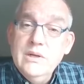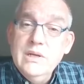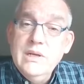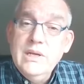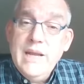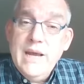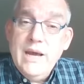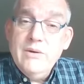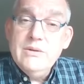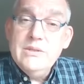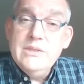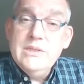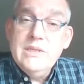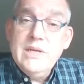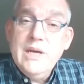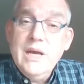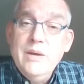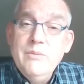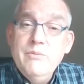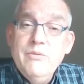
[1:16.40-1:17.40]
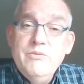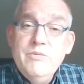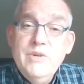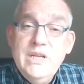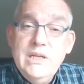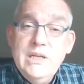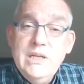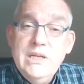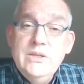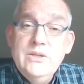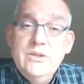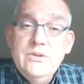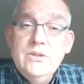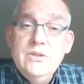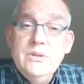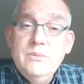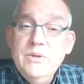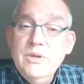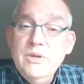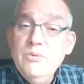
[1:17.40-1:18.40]
Now is a time when we need you
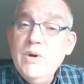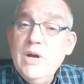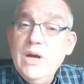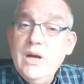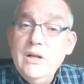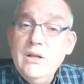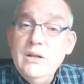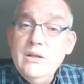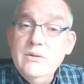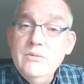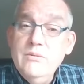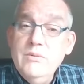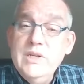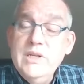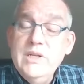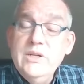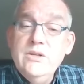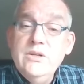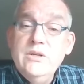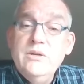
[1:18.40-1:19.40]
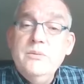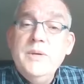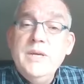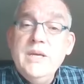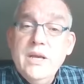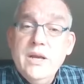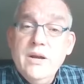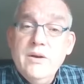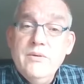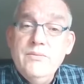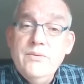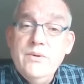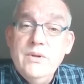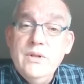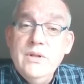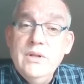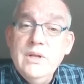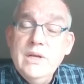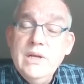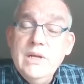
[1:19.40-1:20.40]
to be well, we need you to be careful,